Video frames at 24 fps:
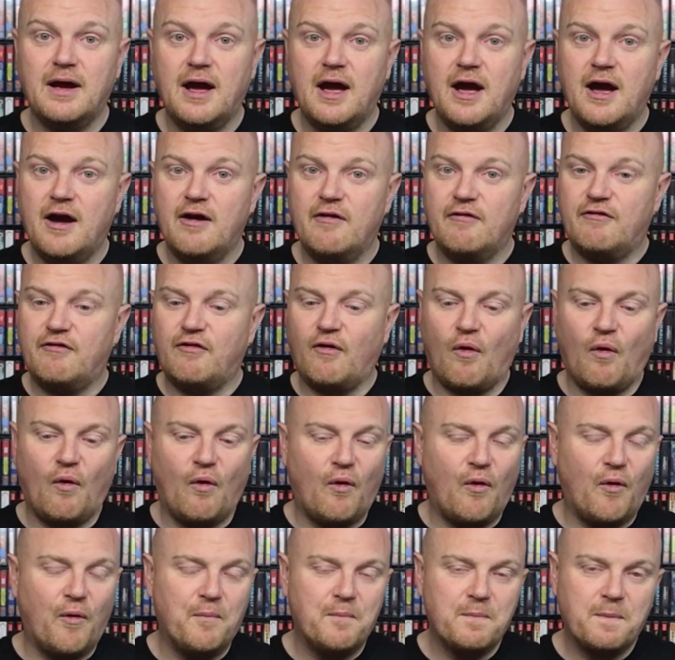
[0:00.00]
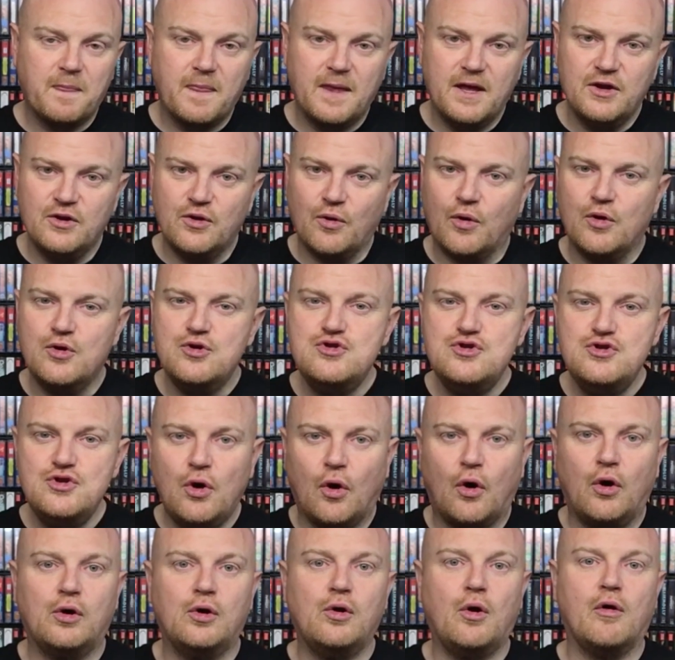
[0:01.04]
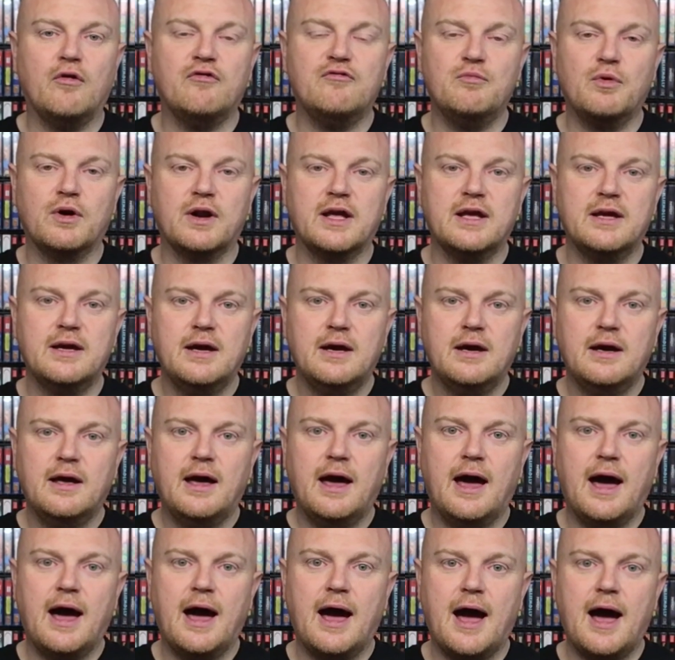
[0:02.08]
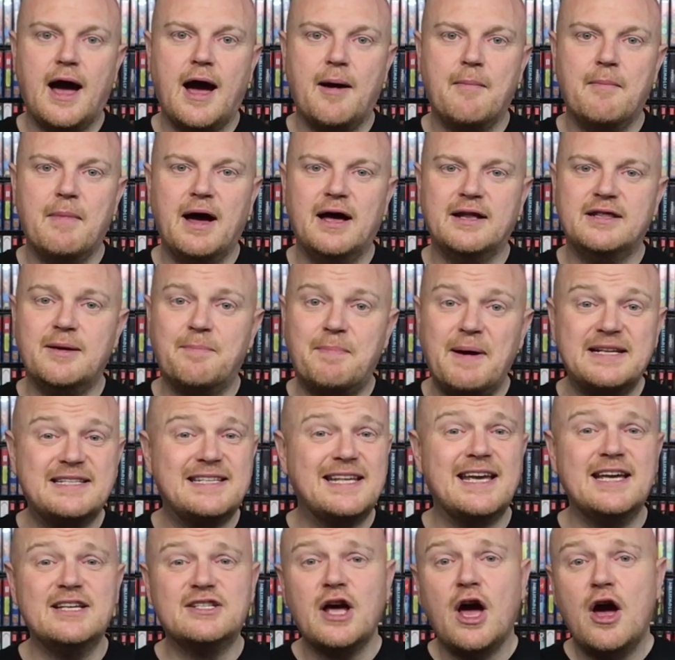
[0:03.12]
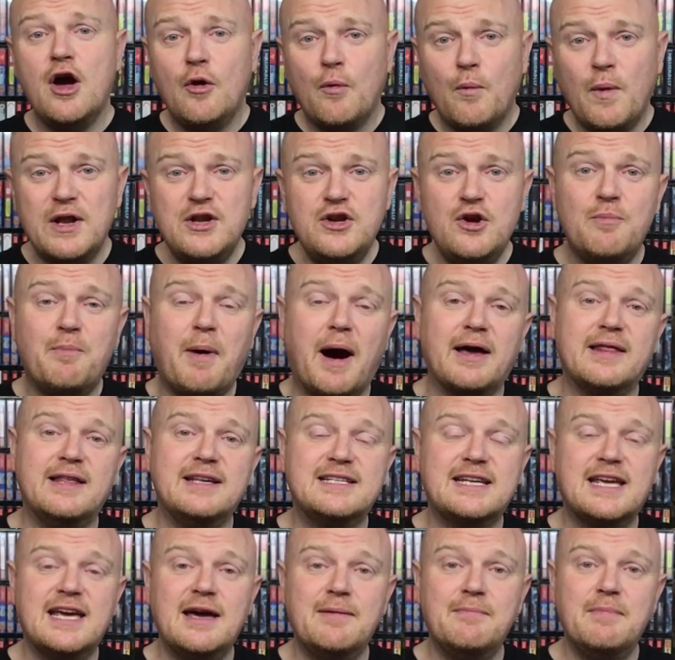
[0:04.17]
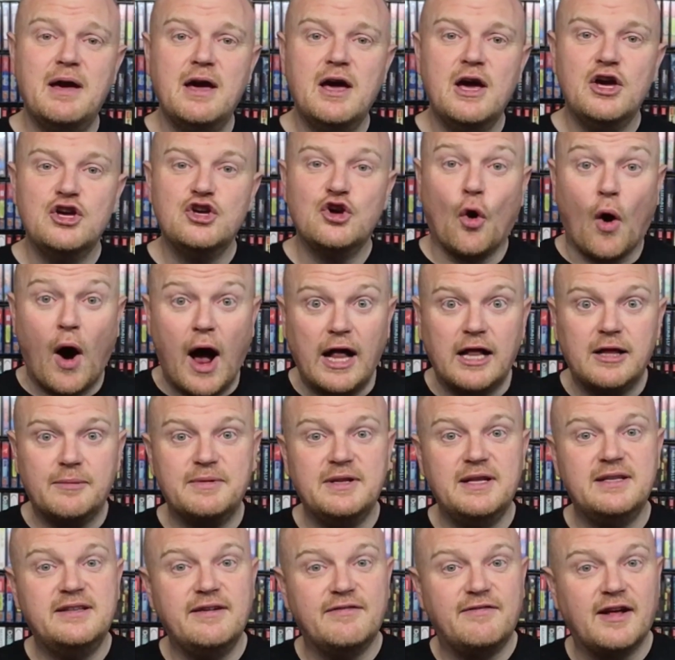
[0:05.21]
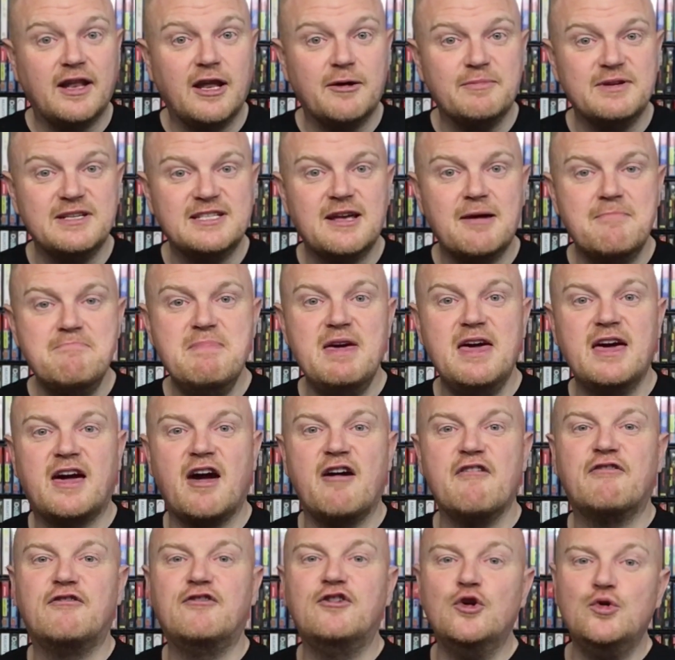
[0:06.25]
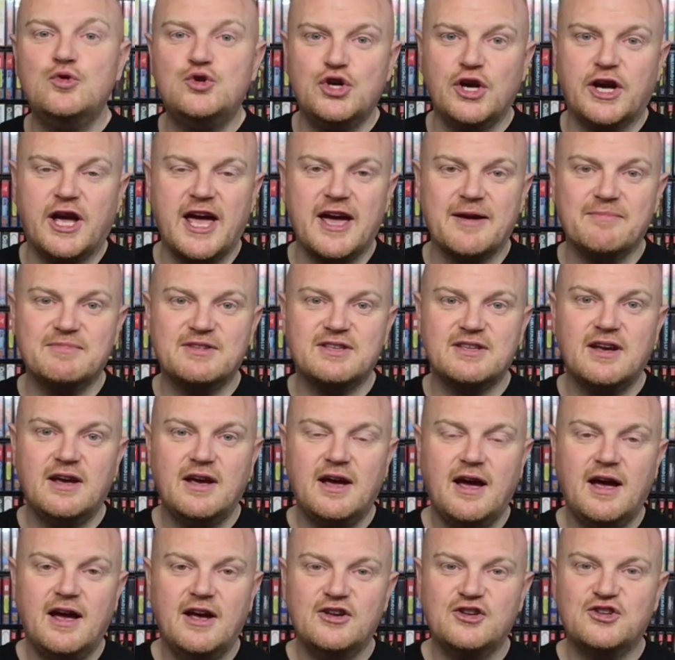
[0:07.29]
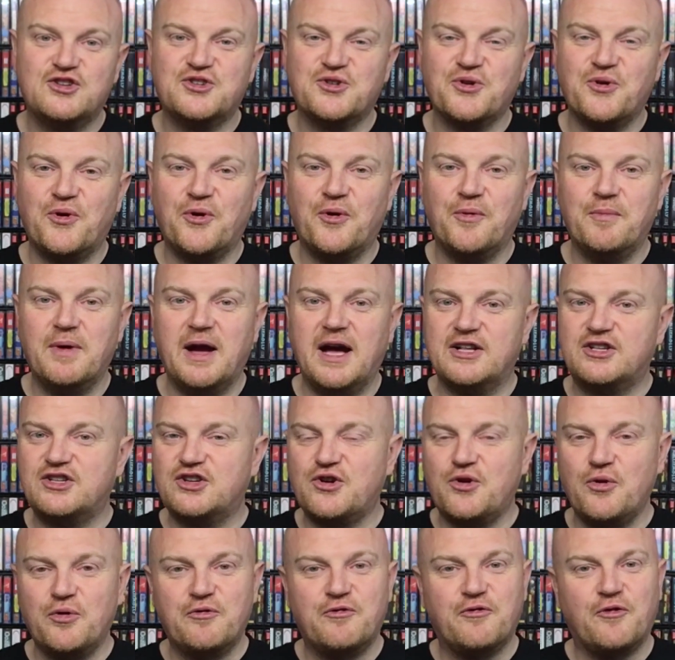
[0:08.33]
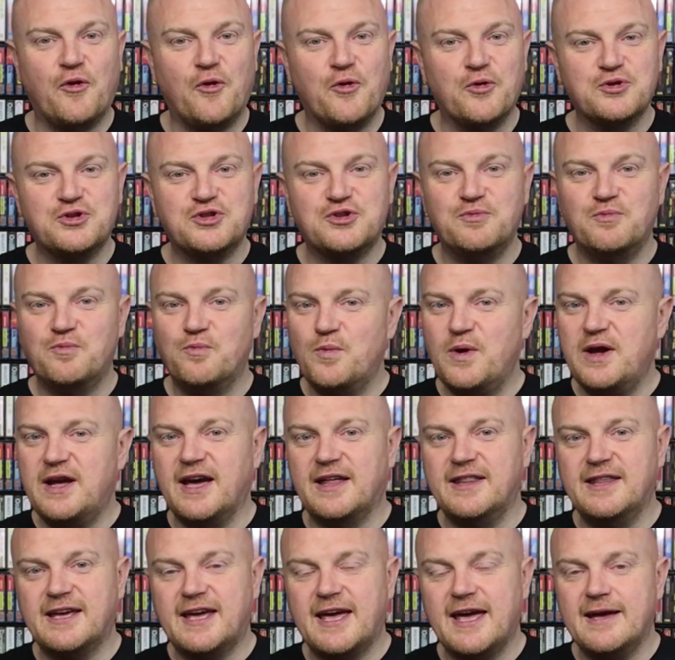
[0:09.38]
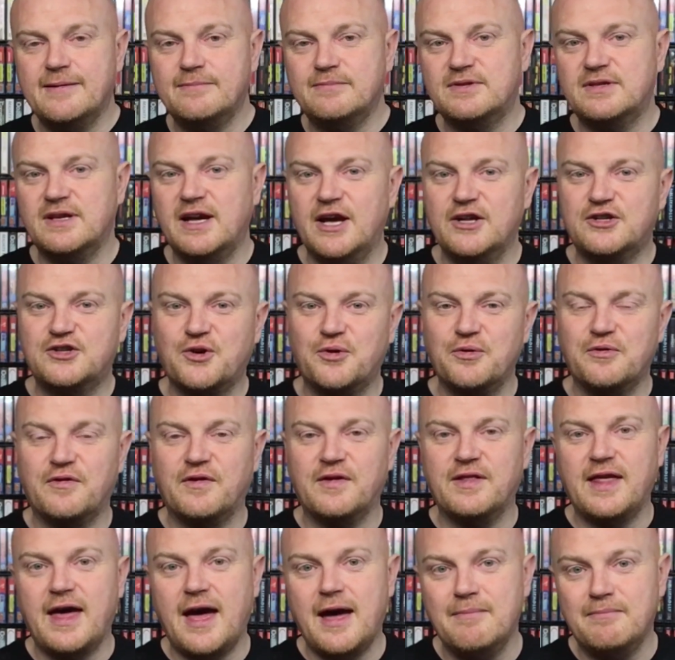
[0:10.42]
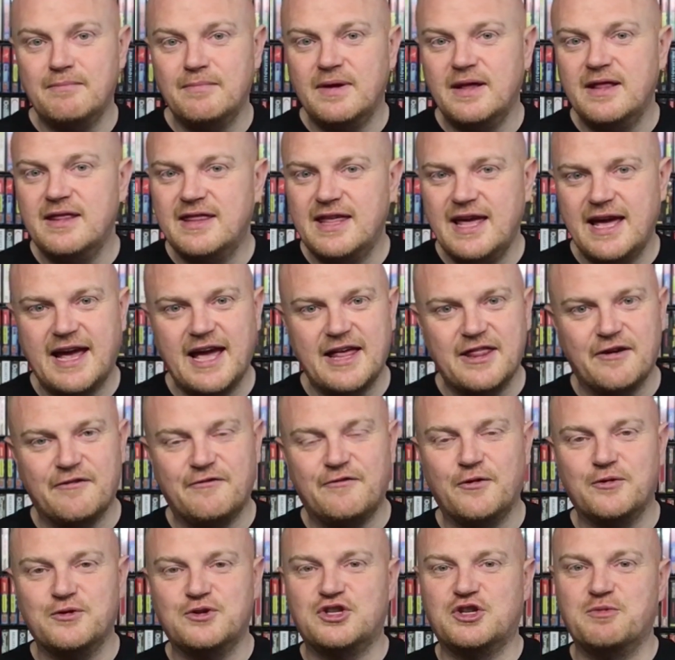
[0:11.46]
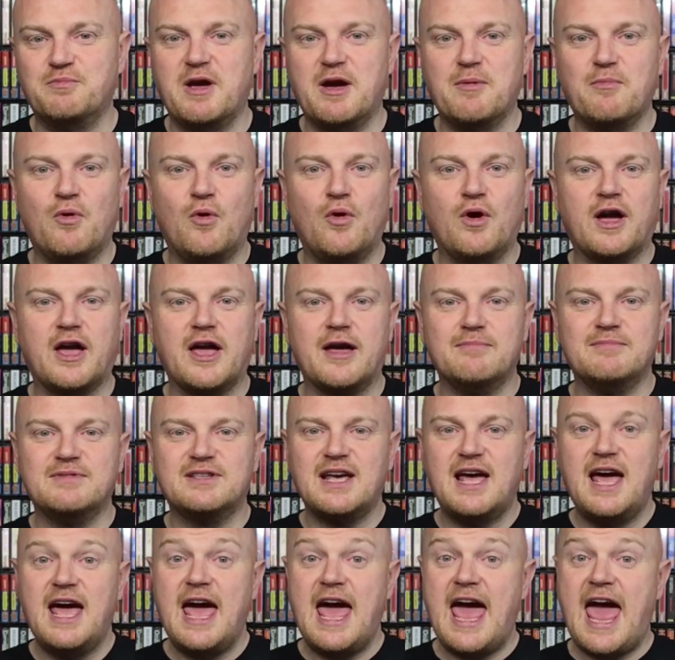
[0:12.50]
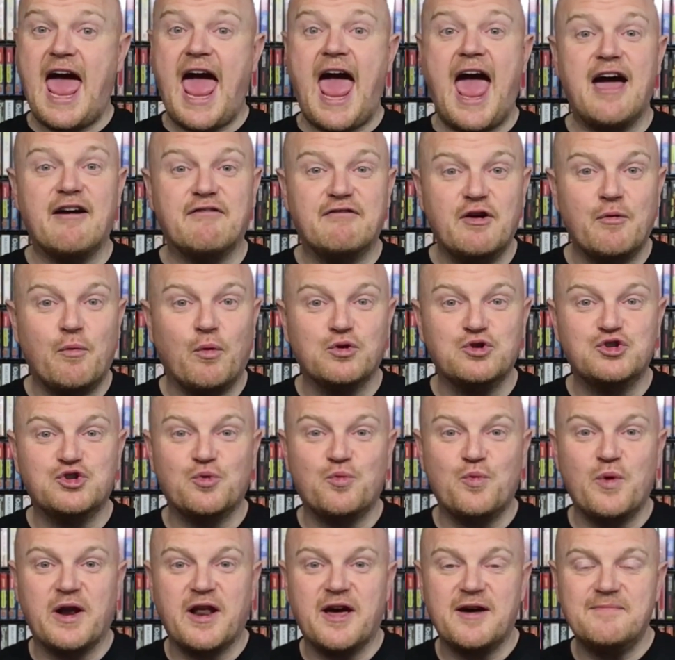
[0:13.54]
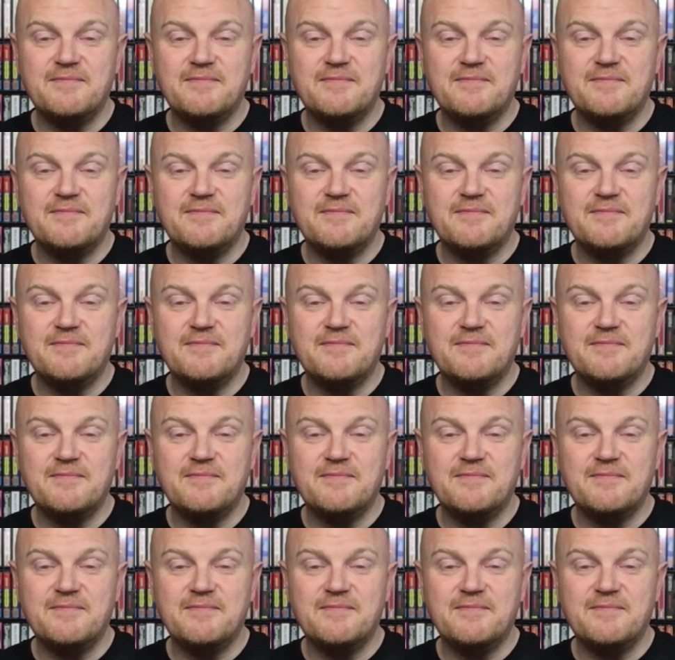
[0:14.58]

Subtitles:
for not a lot of money. And the best thing is, when you buy this game, you're helping the developers make future games. So it's good for us. We get the games. It's good for them. They get the funds to make more games. Everyone's a winner.